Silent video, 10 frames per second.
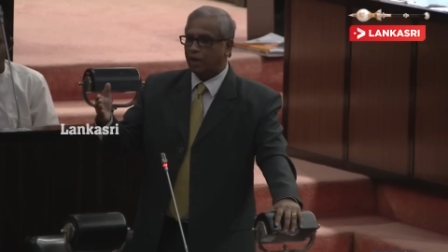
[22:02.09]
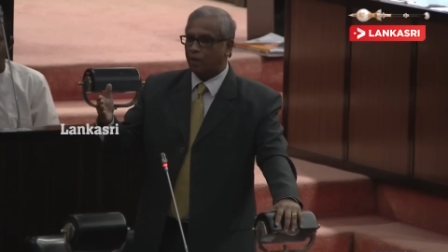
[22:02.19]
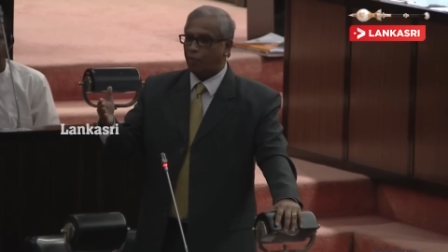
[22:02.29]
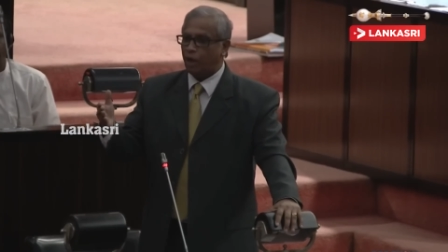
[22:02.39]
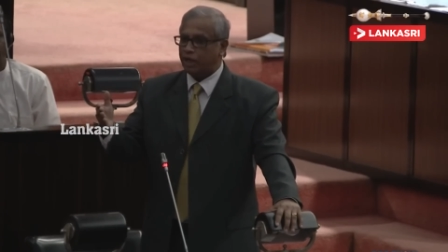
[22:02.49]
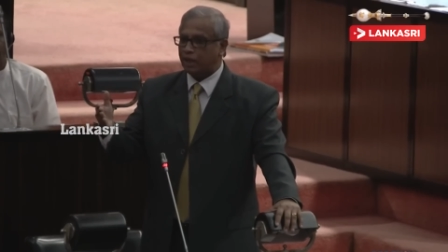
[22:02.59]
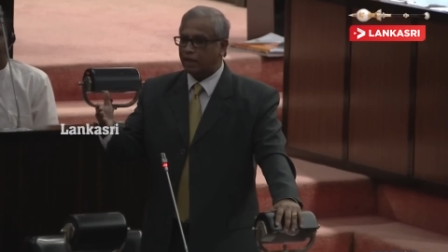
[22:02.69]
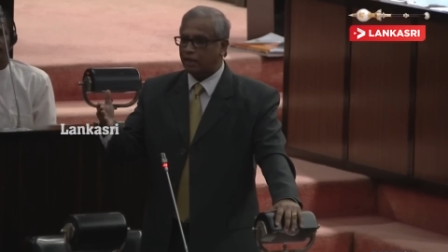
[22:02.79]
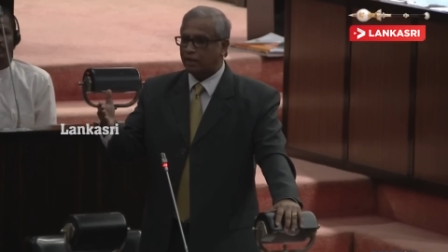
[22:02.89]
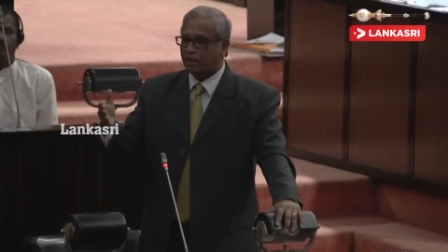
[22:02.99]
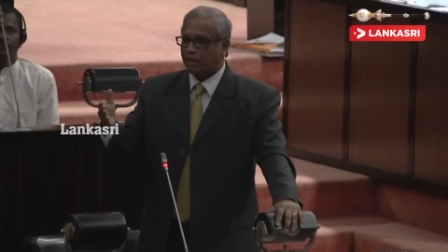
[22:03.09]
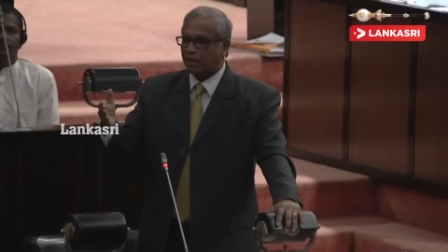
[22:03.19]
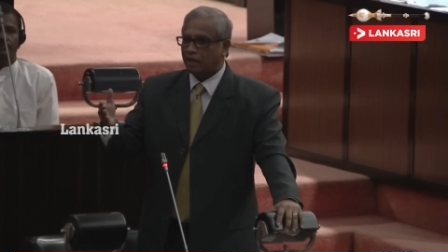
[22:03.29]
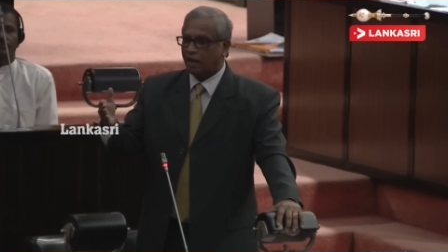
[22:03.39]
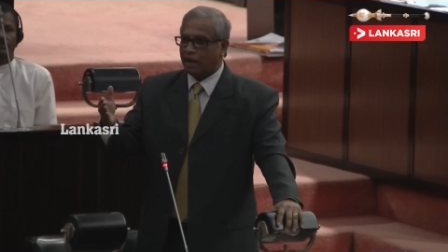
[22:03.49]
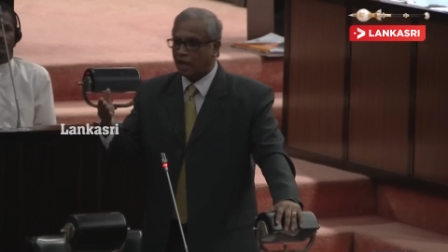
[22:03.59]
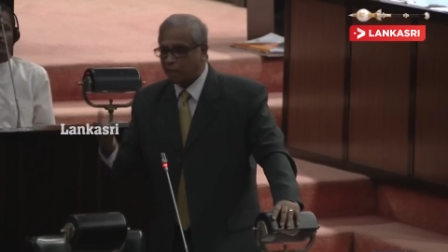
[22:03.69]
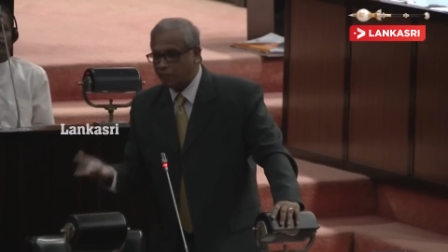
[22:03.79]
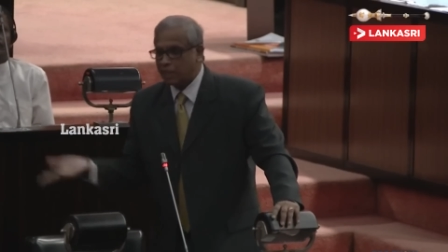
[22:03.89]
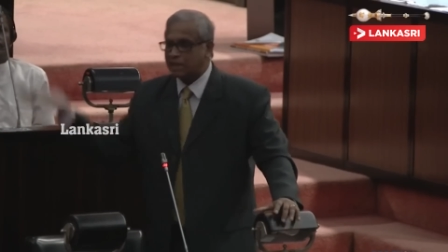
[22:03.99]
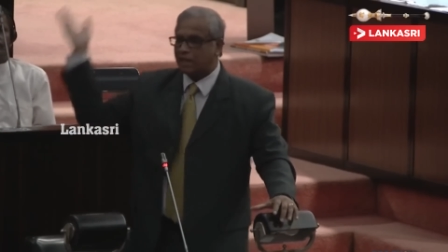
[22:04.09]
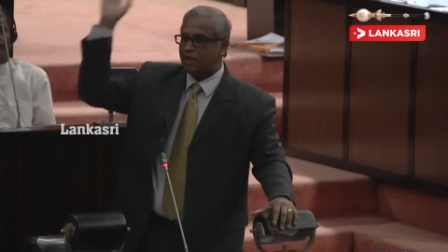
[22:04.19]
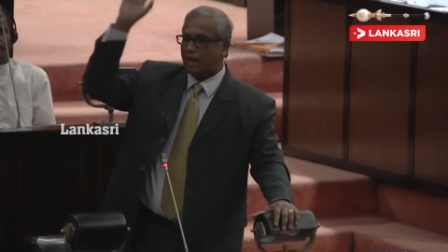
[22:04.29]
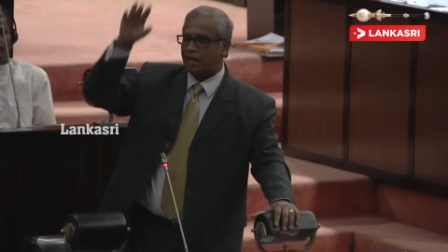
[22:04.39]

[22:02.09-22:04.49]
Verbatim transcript: appointed another person